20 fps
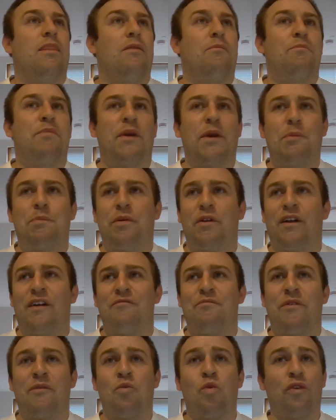People
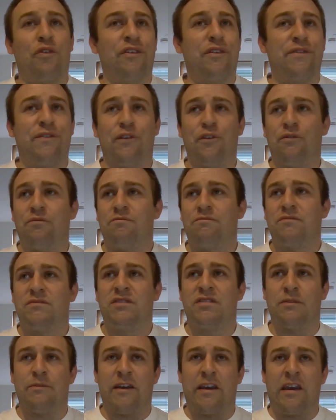have been wonderful
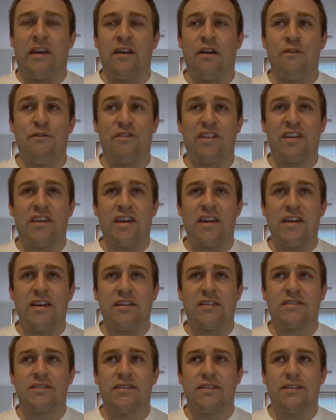to me over the
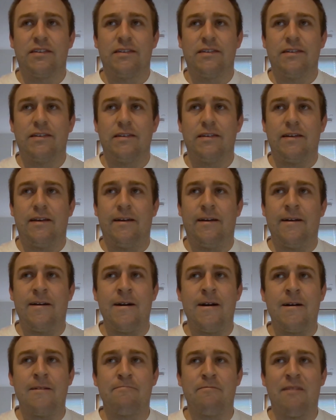years.
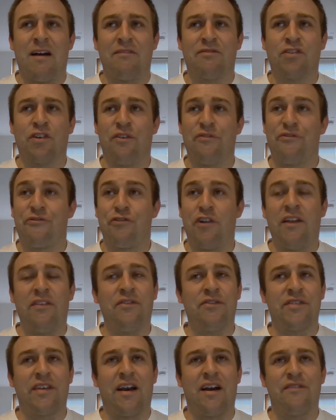I've got
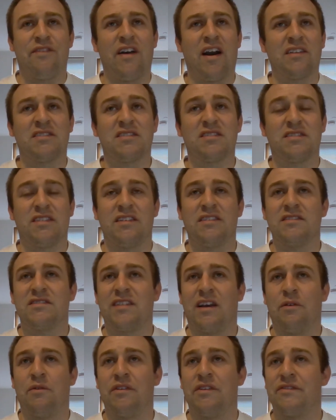friends that I've had since
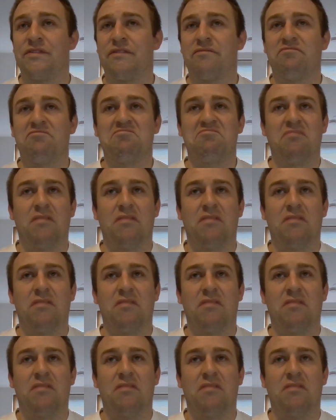I was,